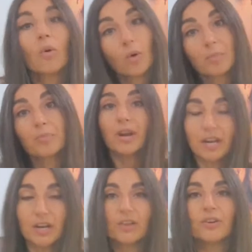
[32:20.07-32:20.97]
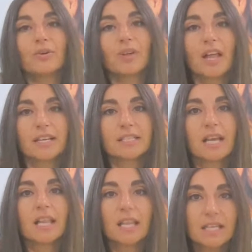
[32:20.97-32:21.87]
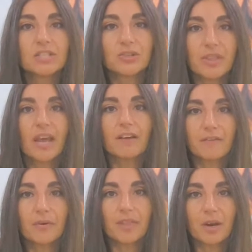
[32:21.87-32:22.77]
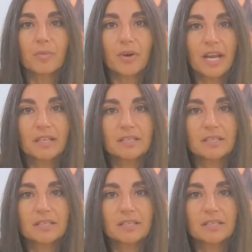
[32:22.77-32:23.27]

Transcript: or bring new clientele into that for their brand.